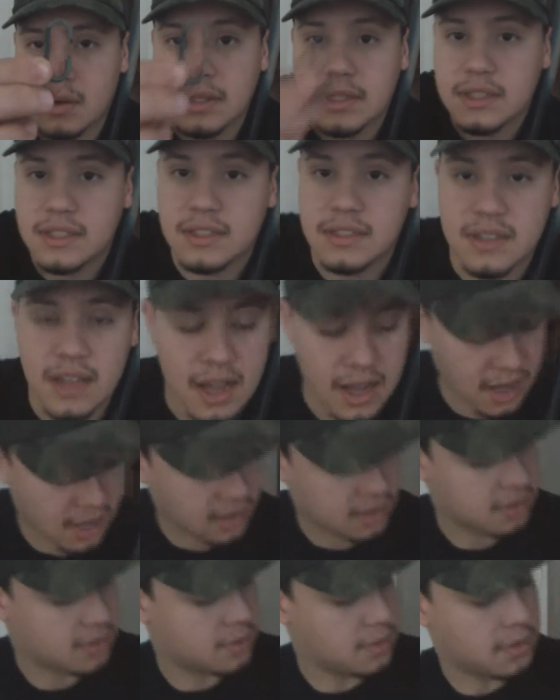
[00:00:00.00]
how it's
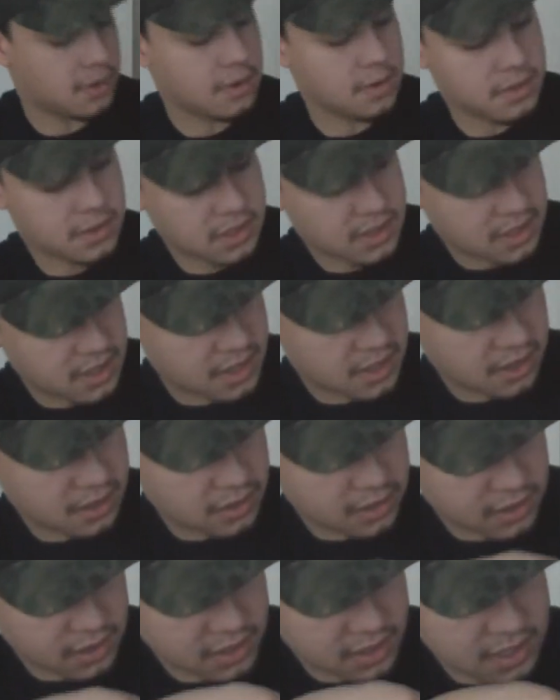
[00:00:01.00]
designed. So it goes into the
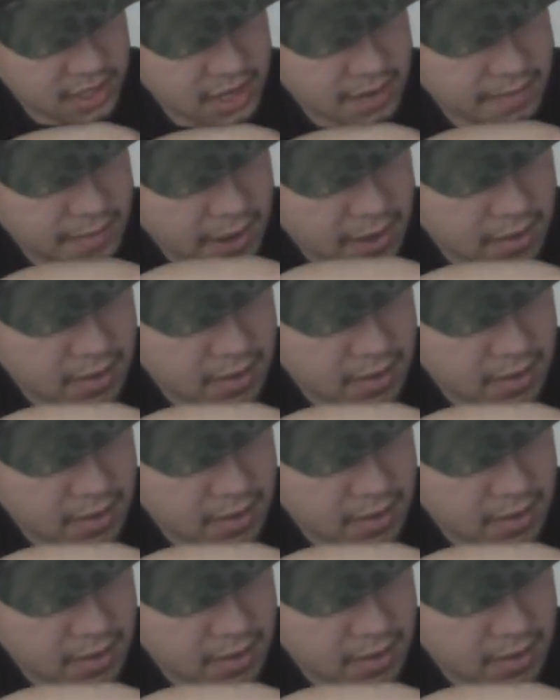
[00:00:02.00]
little sling